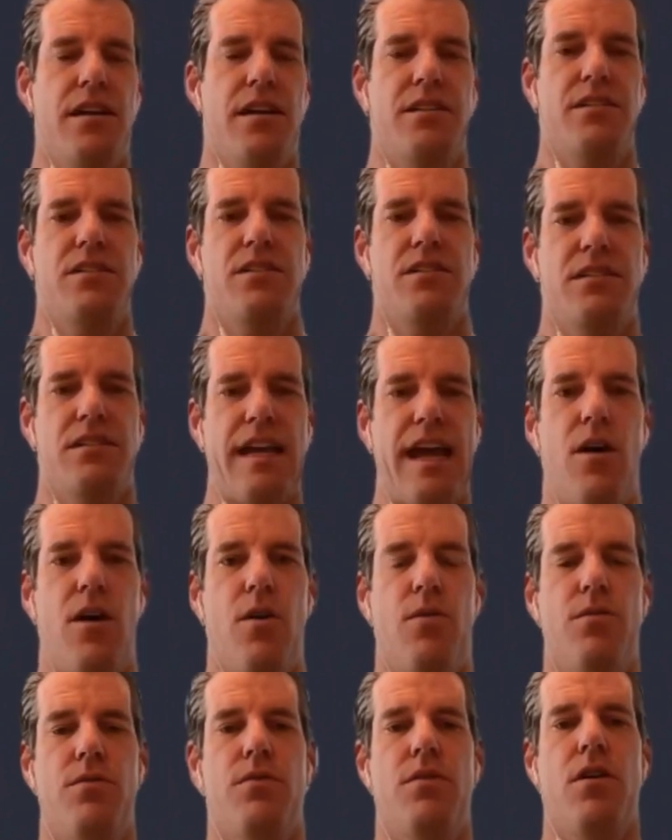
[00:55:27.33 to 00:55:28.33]
It's
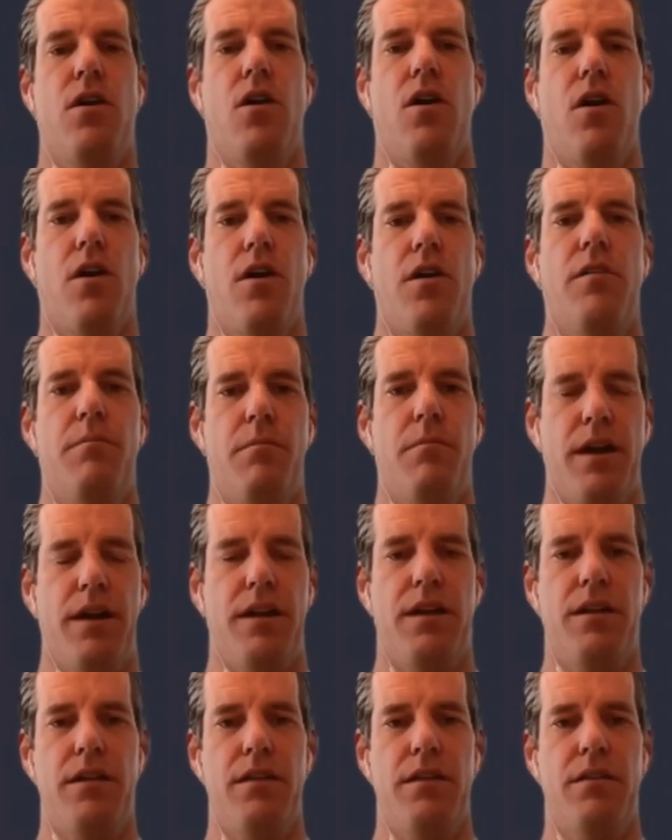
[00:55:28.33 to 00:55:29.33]
sound hard
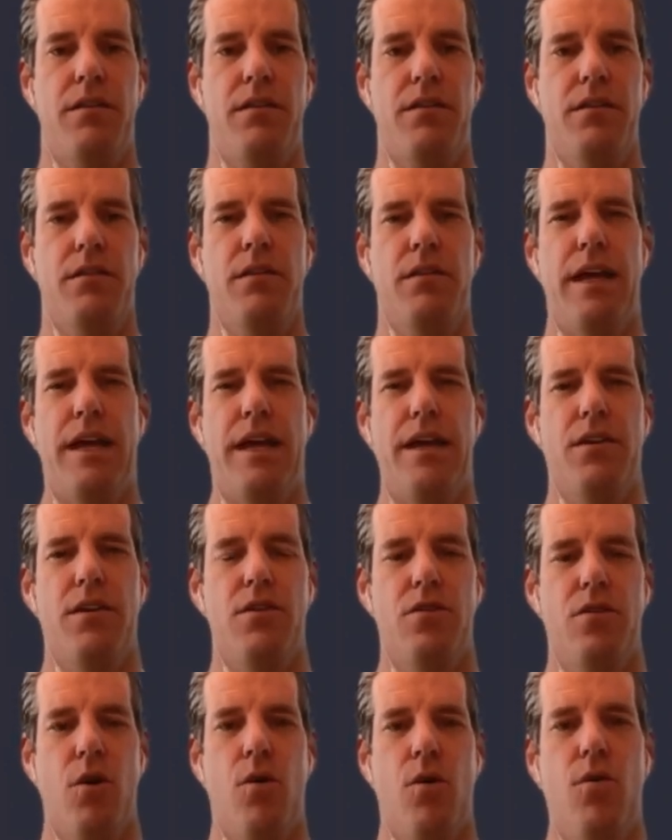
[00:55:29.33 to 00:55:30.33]
money like
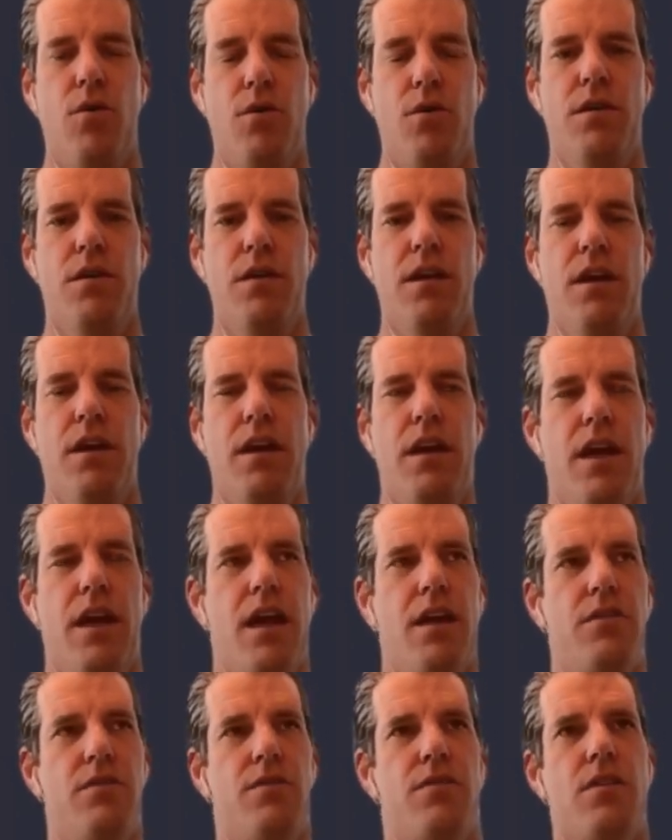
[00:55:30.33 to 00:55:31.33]
gold,
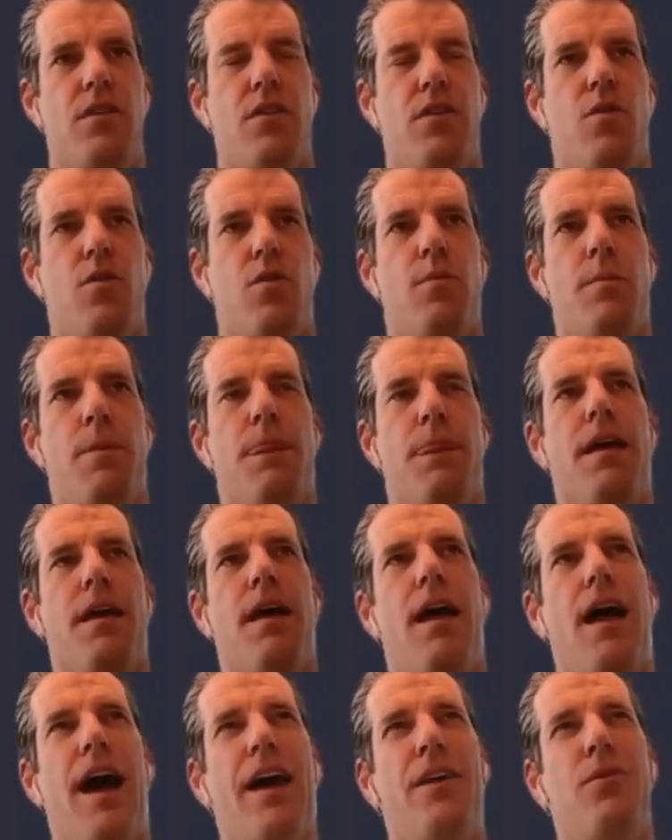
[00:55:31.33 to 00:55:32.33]
and so
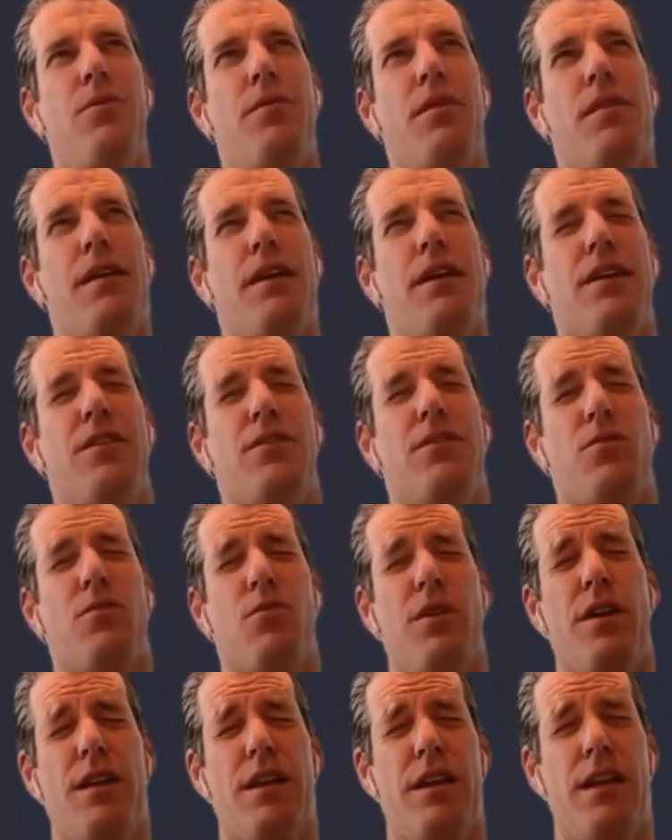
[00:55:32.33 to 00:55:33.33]
I don't think it's
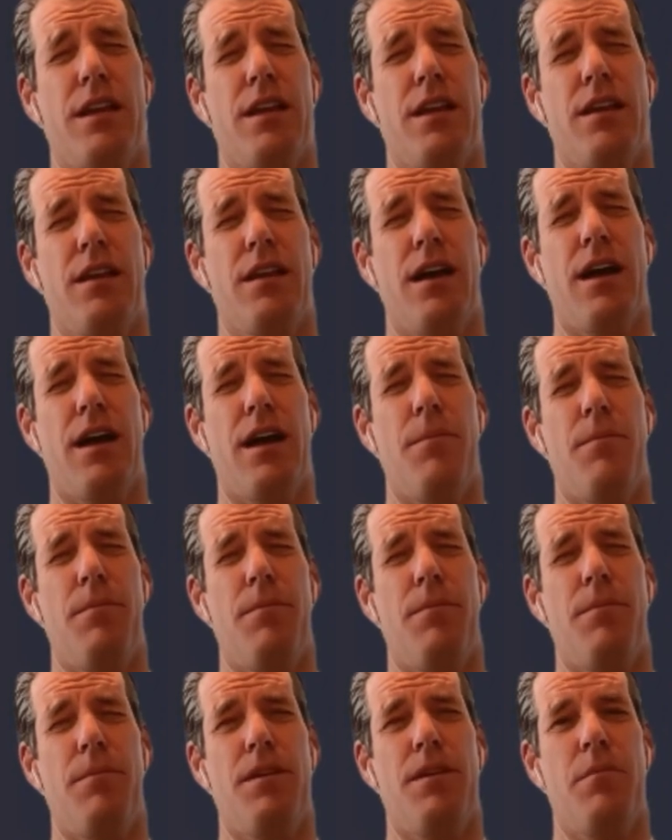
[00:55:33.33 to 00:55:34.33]
really
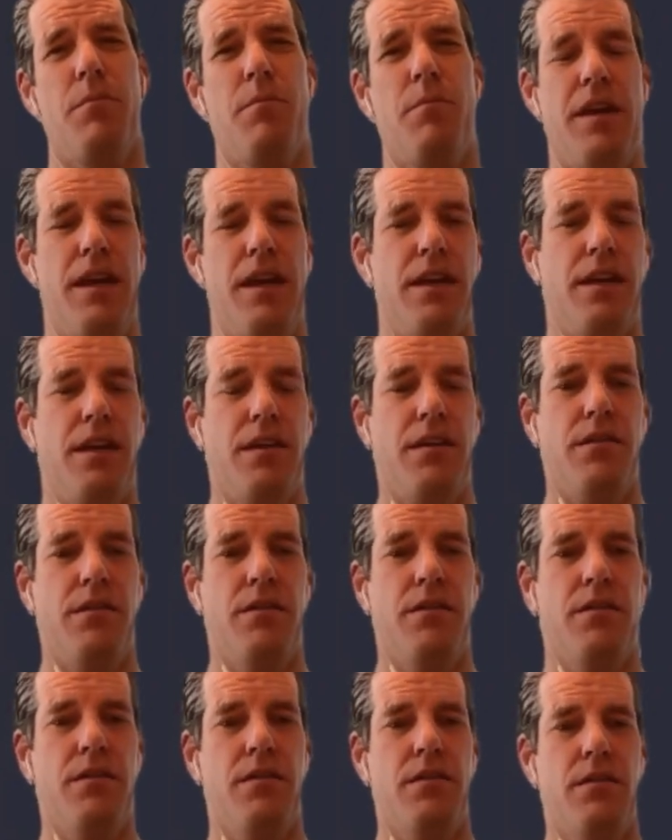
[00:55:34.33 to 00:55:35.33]
um, competing
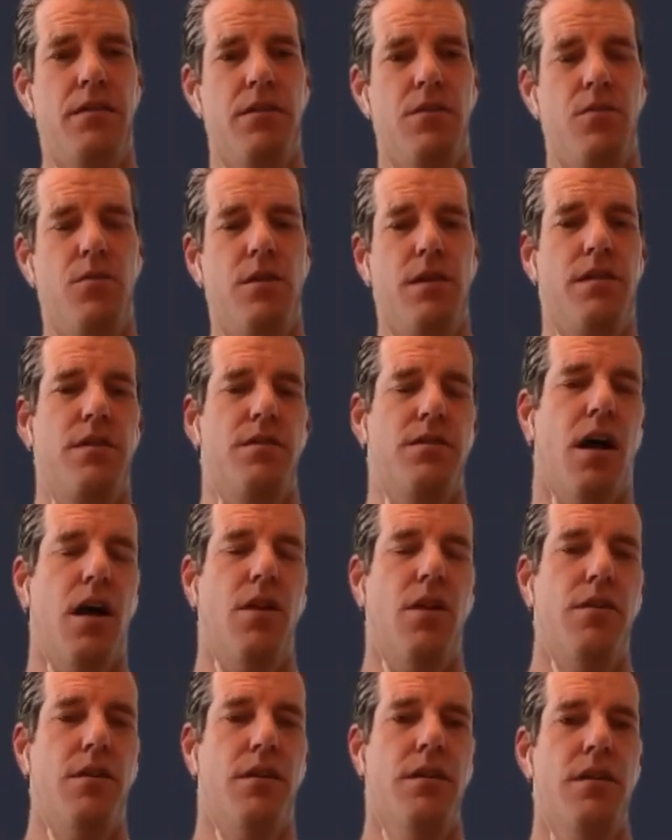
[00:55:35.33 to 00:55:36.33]
with the
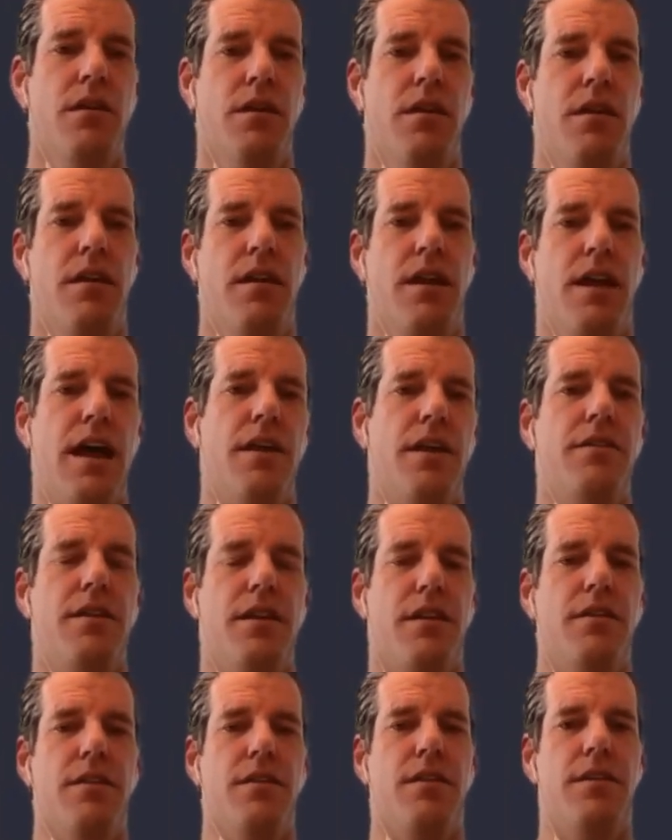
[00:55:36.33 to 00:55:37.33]
dollar at the
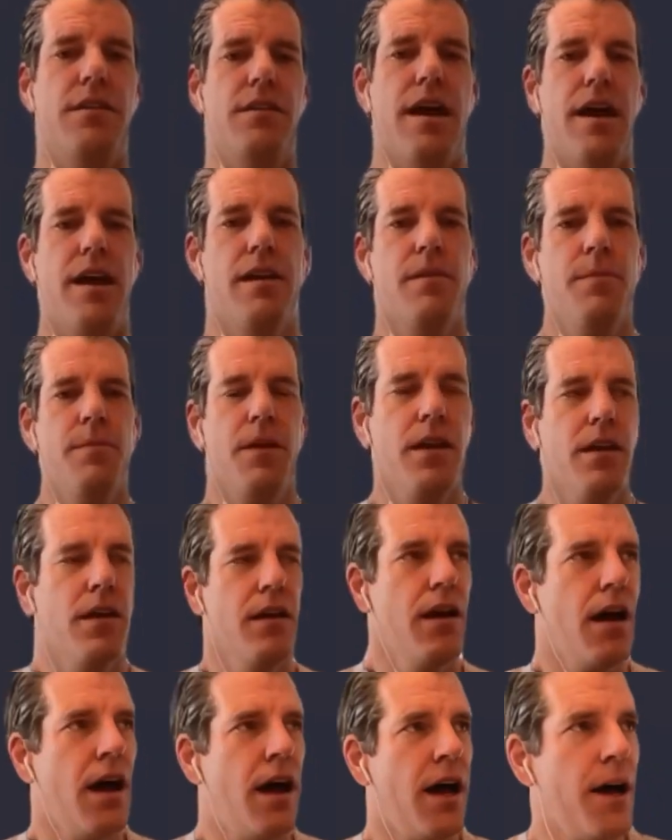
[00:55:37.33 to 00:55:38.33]
end of the day.
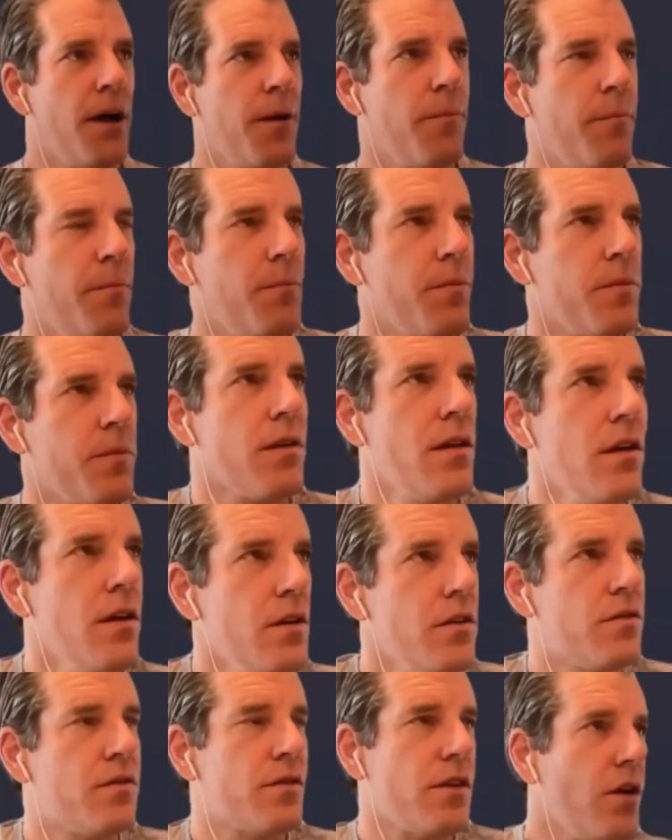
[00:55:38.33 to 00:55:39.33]
Um,
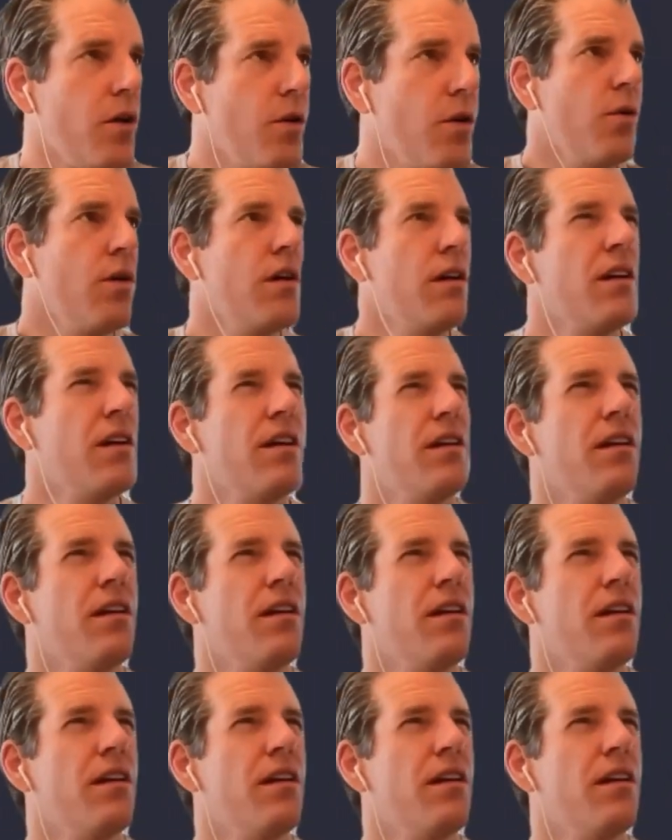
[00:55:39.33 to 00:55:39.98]
so,